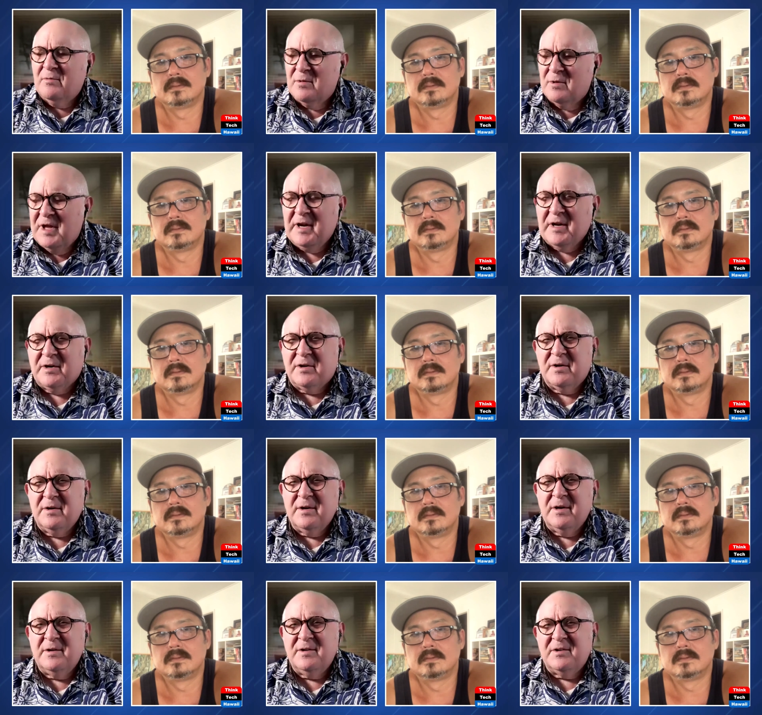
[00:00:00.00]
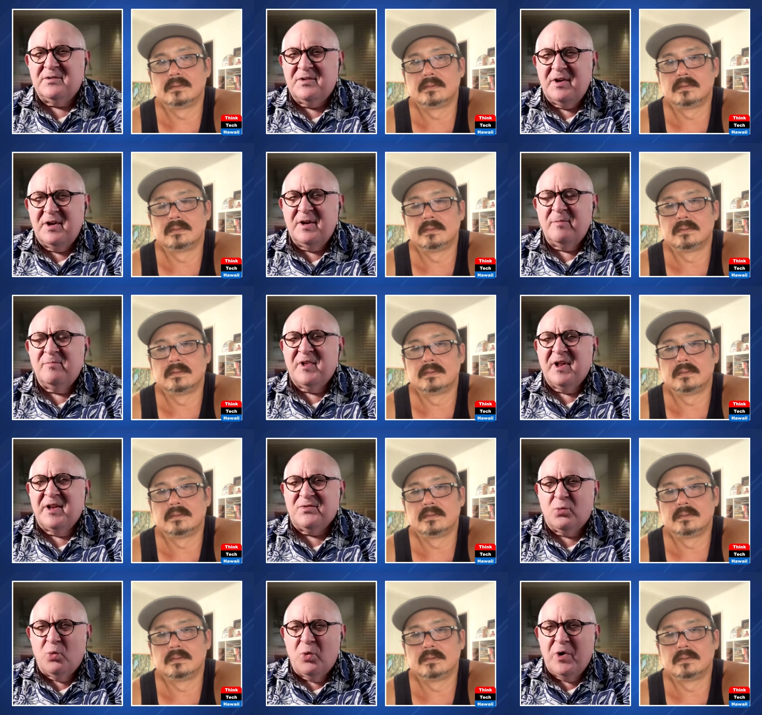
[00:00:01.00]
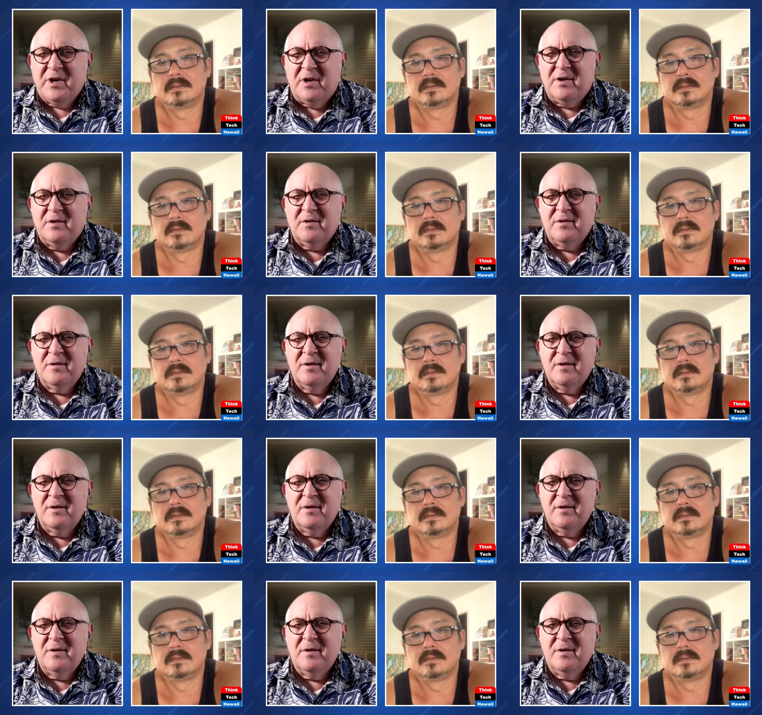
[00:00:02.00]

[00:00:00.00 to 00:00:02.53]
Speaker 1: link in the team that's weak,